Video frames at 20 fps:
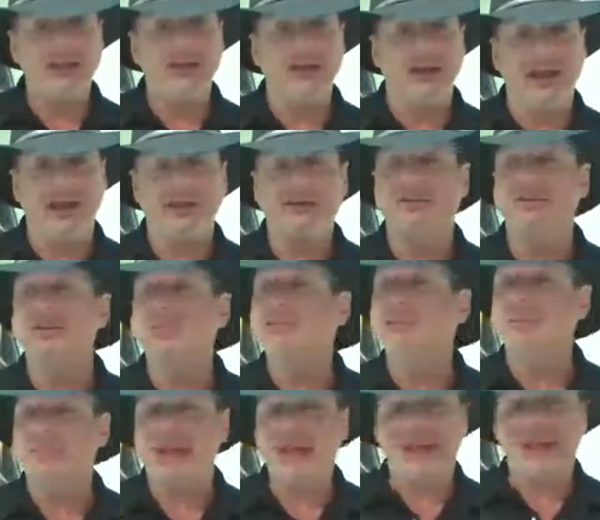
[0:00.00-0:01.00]
connections
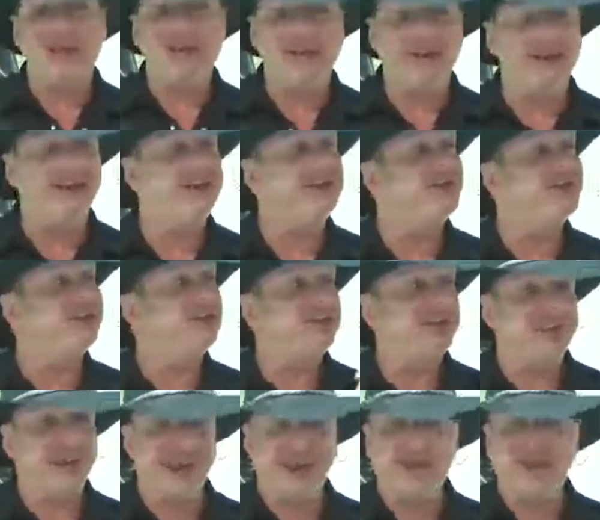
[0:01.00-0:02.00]
and making
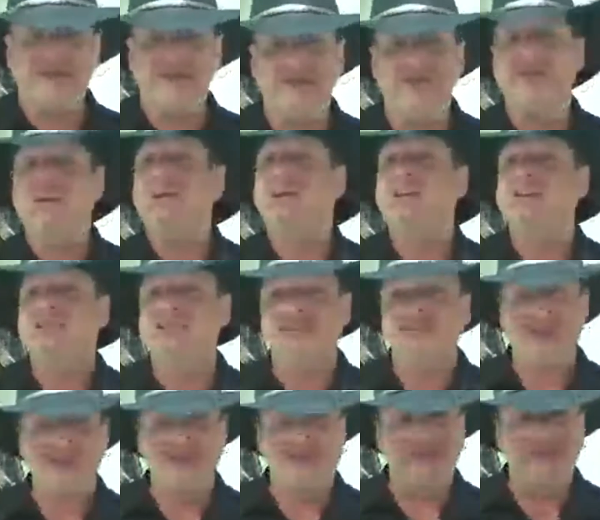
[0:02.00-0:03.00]
friends and
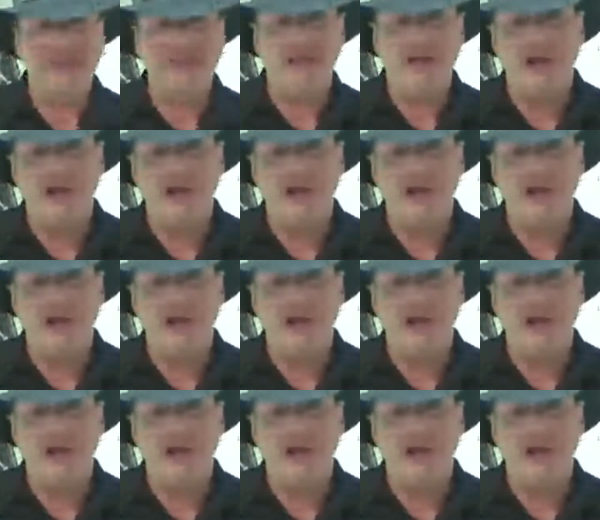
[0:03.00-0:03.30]
things like that.